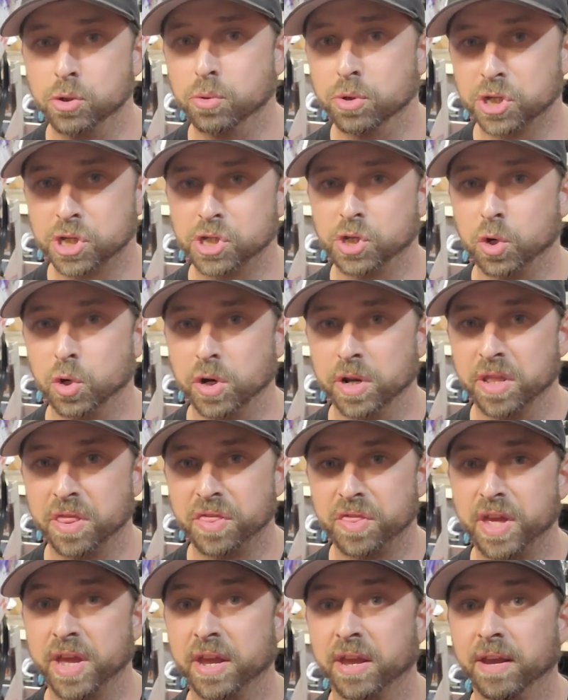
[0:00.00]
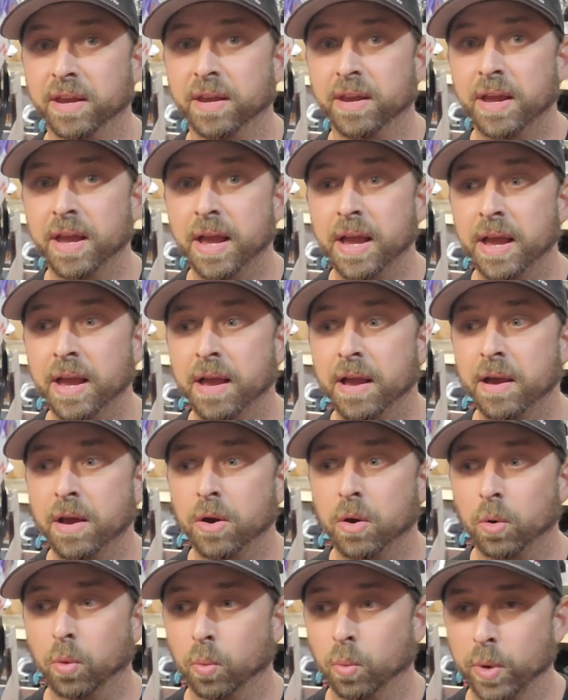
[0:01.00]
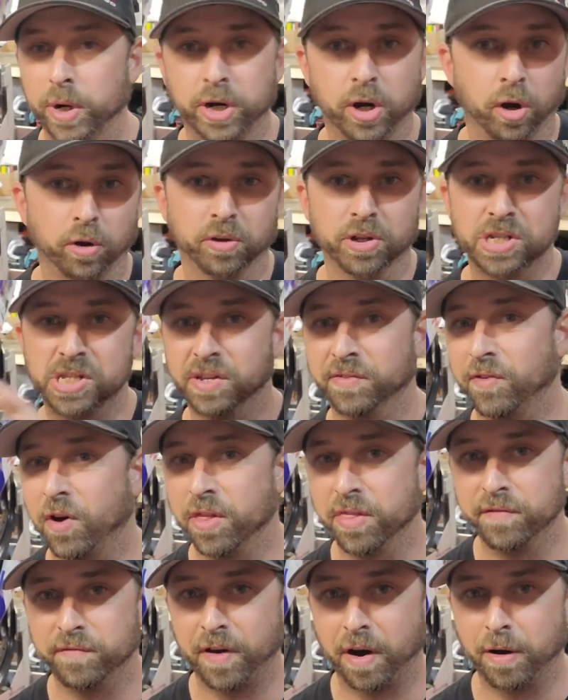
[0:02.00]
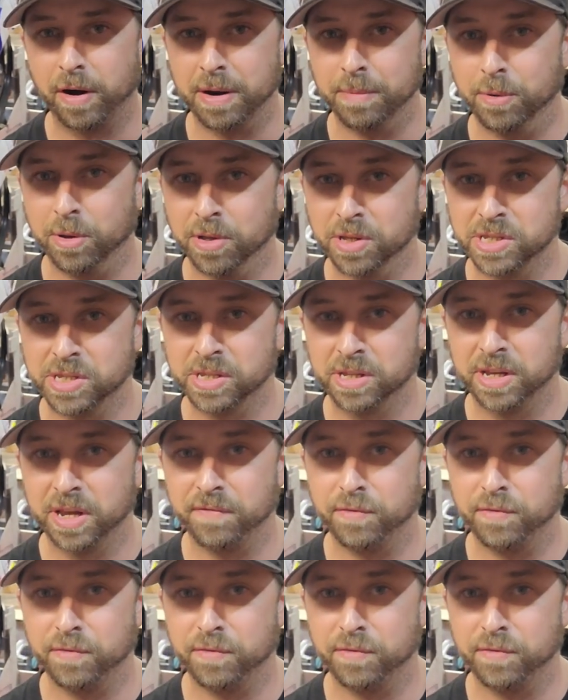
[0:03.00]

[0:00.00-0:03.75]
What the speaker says: to a certain thing. Regardless of all the variables,